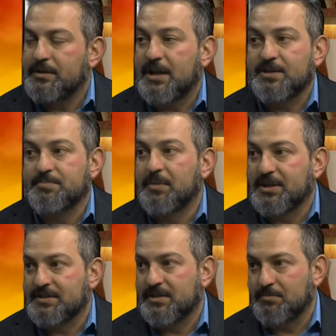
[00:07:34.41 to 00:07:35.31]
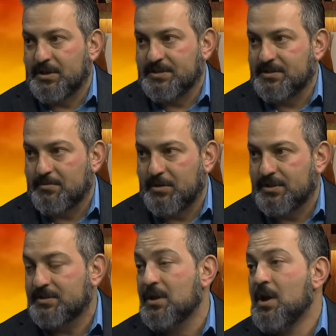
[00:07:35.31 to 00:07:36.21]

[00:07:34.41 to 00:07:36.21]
takes months and months and months.